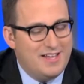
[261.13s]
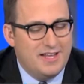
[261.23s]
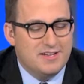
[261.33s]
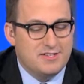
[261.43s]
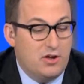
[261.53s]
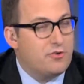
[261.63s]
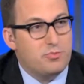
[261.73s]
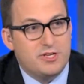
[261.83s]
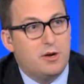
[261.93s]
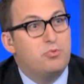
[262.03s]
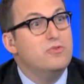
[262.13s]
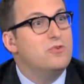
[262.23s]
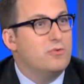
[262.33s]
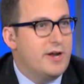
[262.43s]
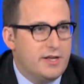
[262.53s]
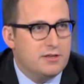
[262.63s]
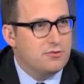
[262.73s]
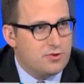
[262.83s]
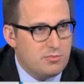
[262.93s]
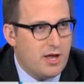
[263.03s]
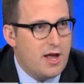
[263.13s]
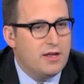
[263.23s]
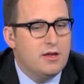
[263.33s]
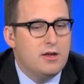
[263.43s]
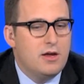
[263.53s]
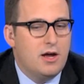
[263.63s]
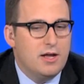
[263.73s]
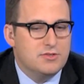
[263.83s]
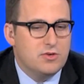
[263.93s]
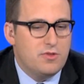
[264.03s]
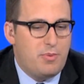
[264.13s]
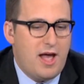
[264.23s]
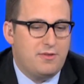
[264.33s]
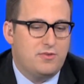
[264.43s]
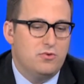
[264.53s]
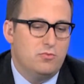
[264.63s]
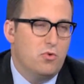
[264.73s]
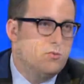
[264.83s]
and it's 100% approval rating in Green Bay. And so the path to more